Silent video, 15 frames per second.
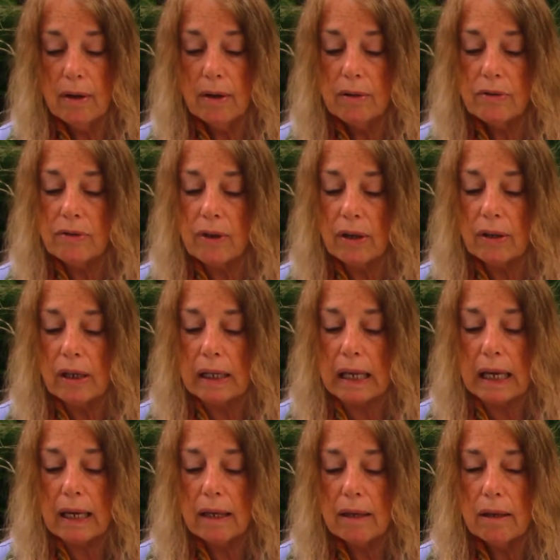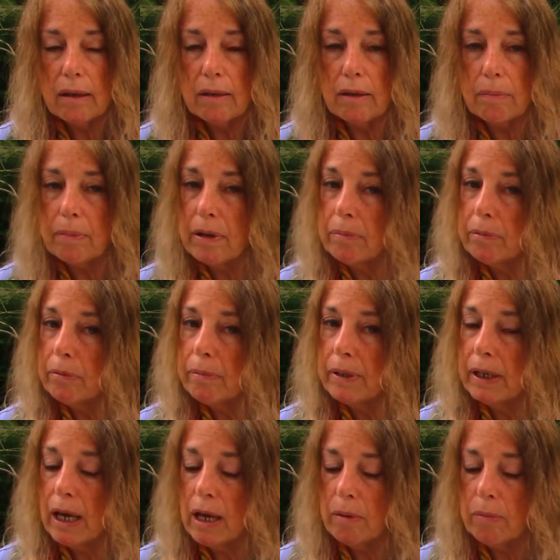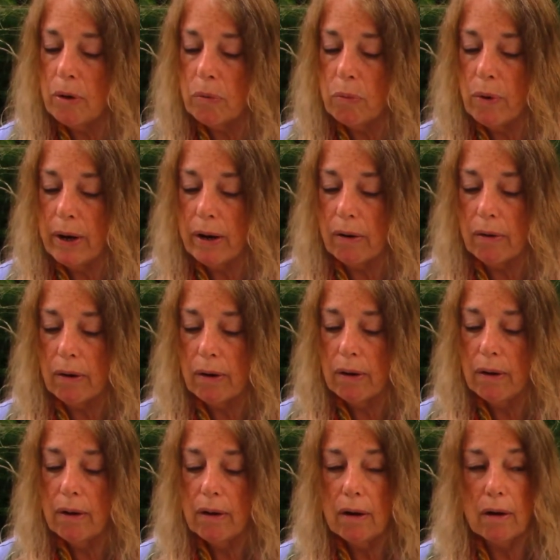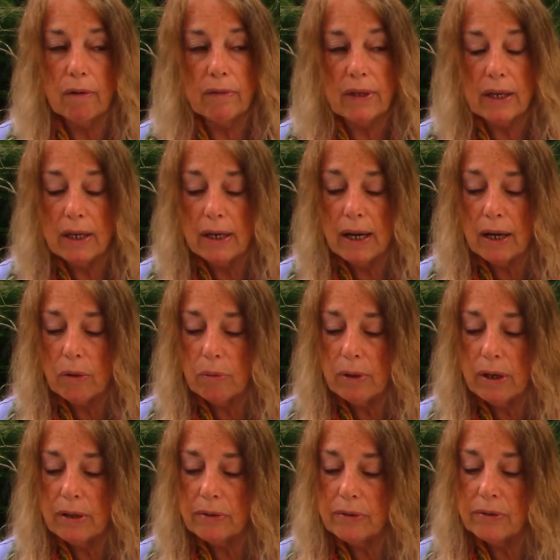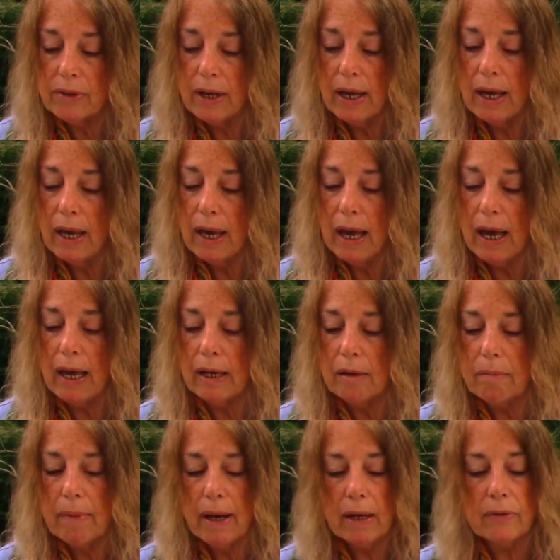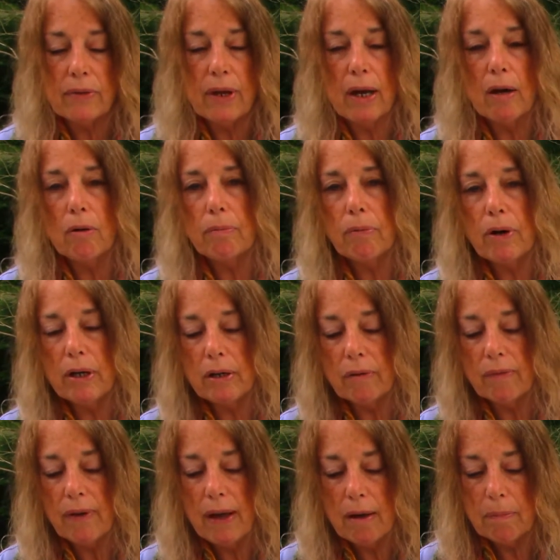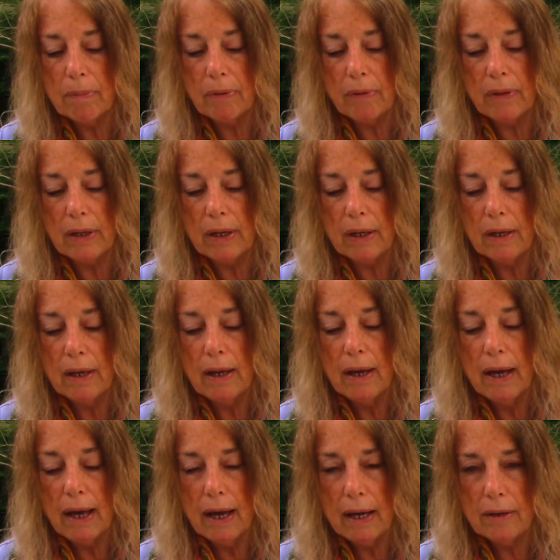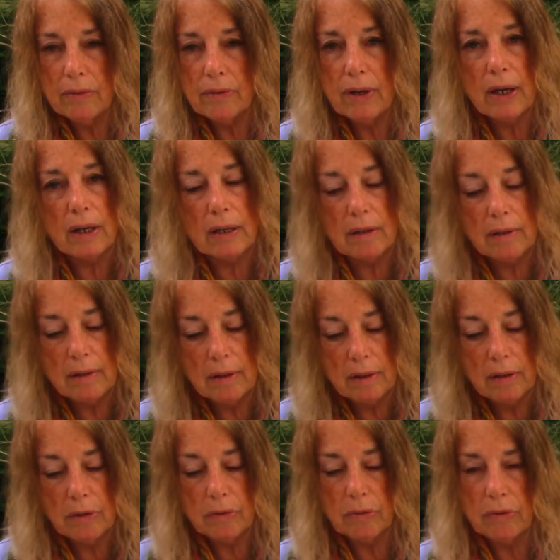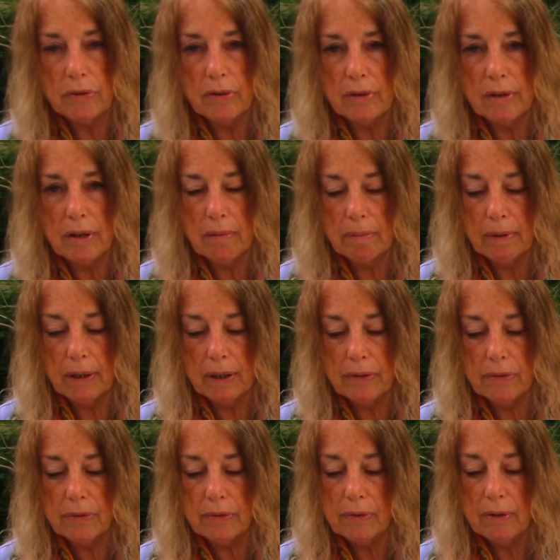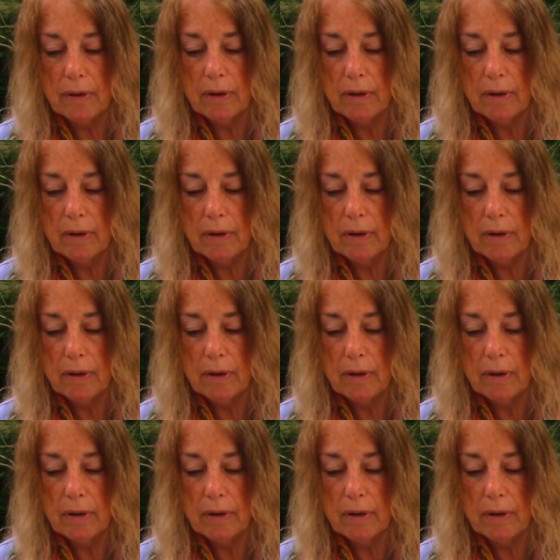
Suddenly, the people became aware of the inequities and a mass outbreak of empathy has and continues to take place.